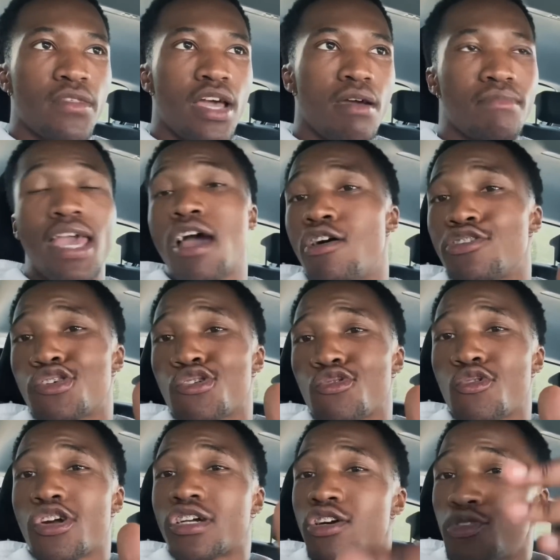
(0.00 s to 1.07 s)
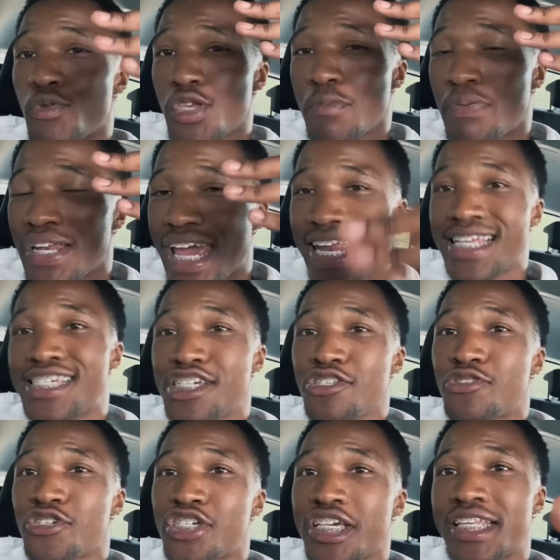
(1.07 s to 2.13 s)
Because when you put energy
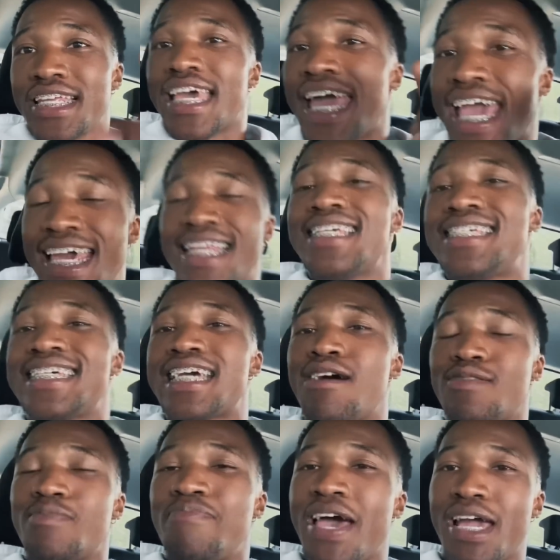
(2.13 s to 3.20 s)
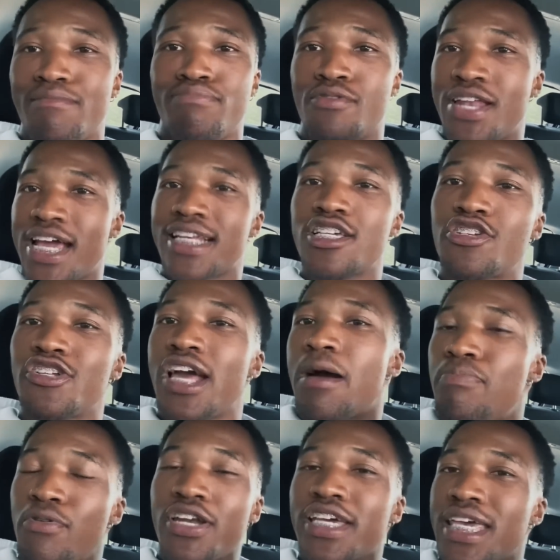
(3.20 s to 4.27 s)
into shit, energy comes back, bro. Like, literally, I
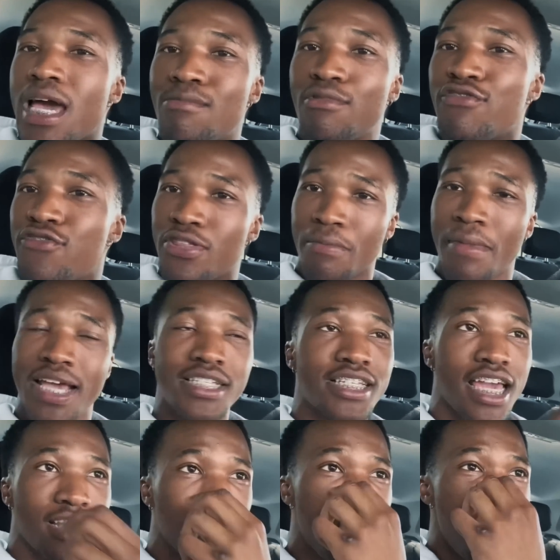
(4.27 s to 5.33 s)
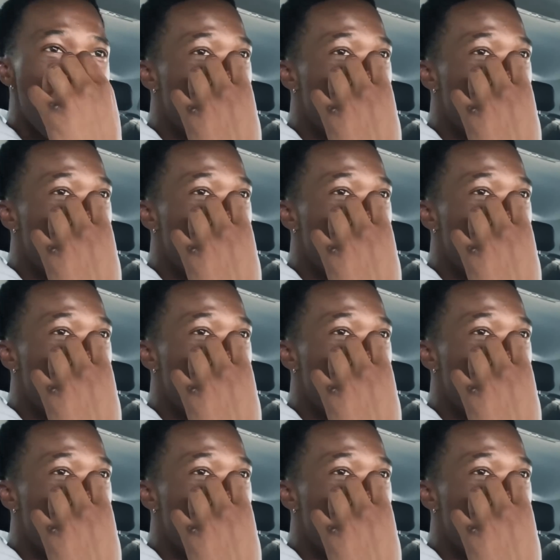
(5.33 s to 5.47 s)
bought a camera for the main channel.